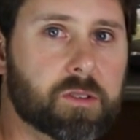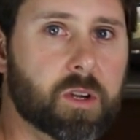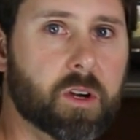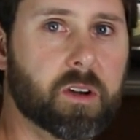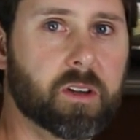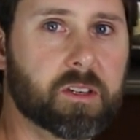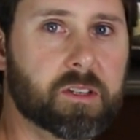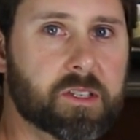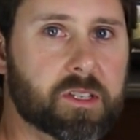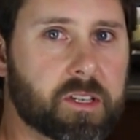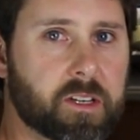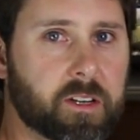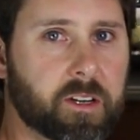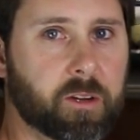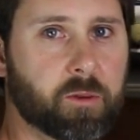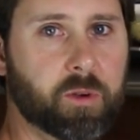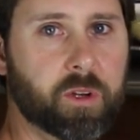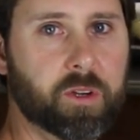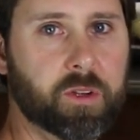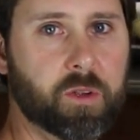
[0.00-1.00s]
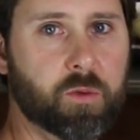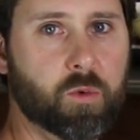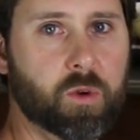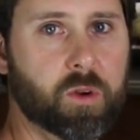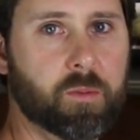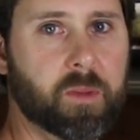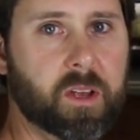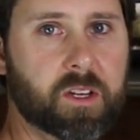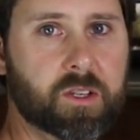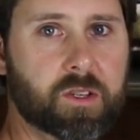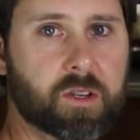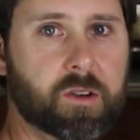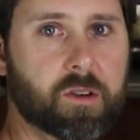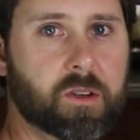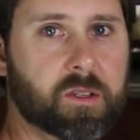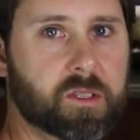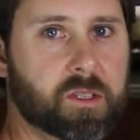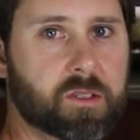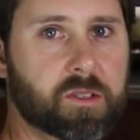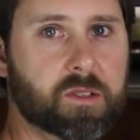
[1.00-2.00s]
turning the steering wheel, you want to make sure
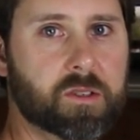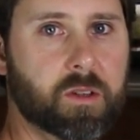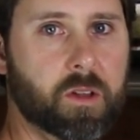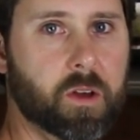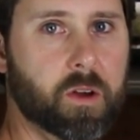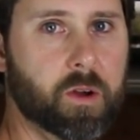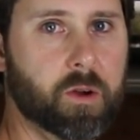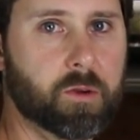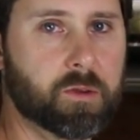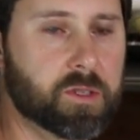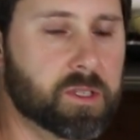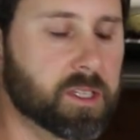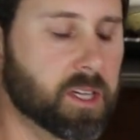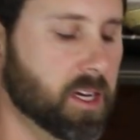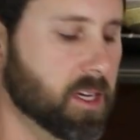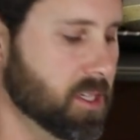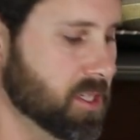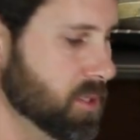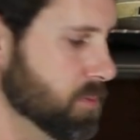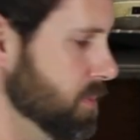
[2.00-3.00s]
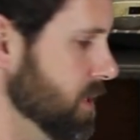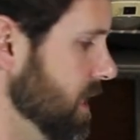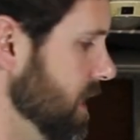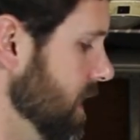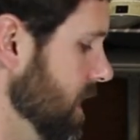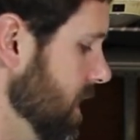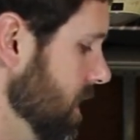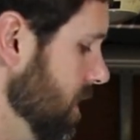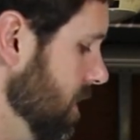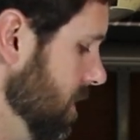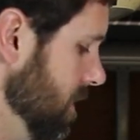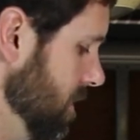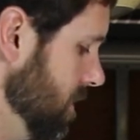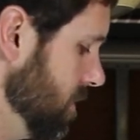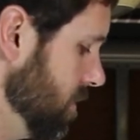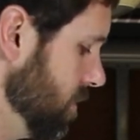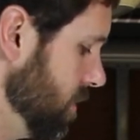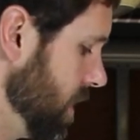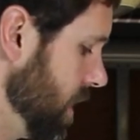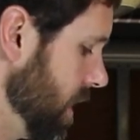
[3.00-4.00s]
it's a slow, steady speed.
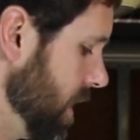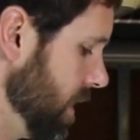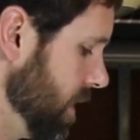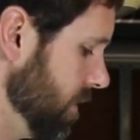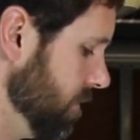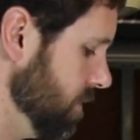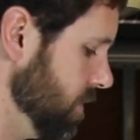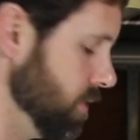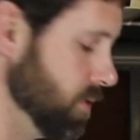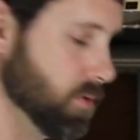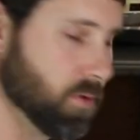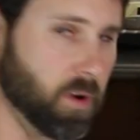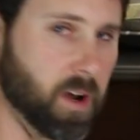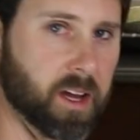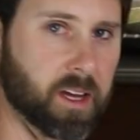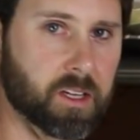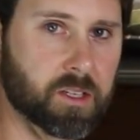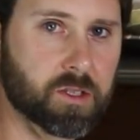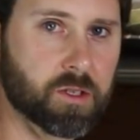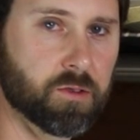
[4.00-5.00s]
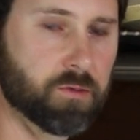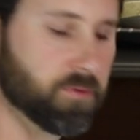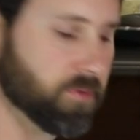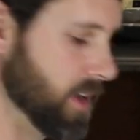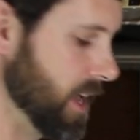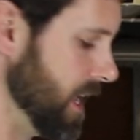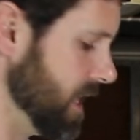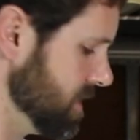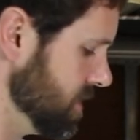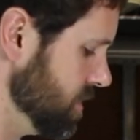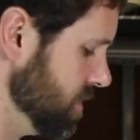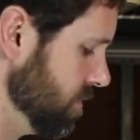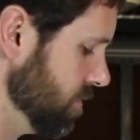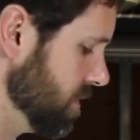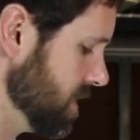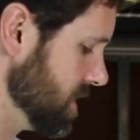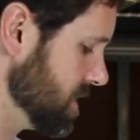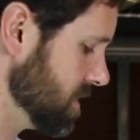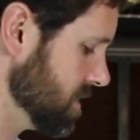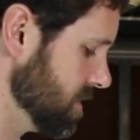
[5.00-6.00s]
If you crank it too fast, you
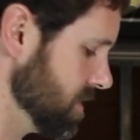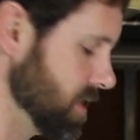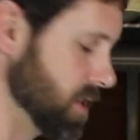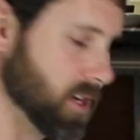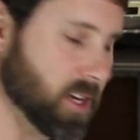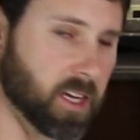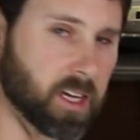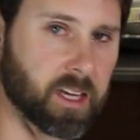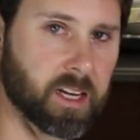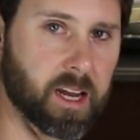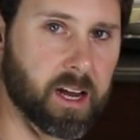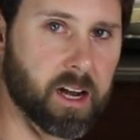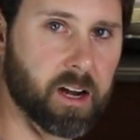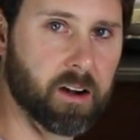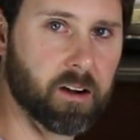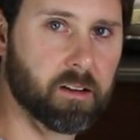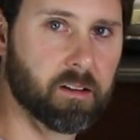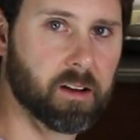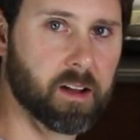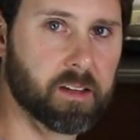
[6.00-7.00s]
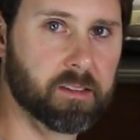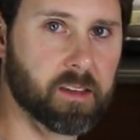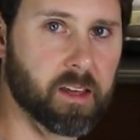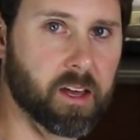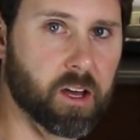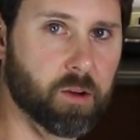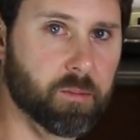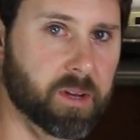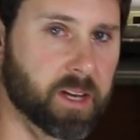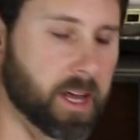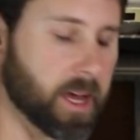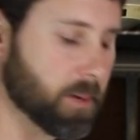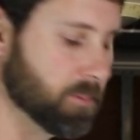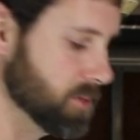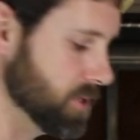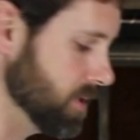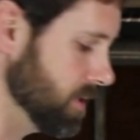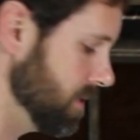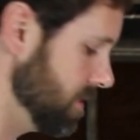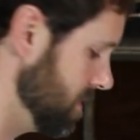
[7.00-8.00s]
risk sucking in air at the helm adapter.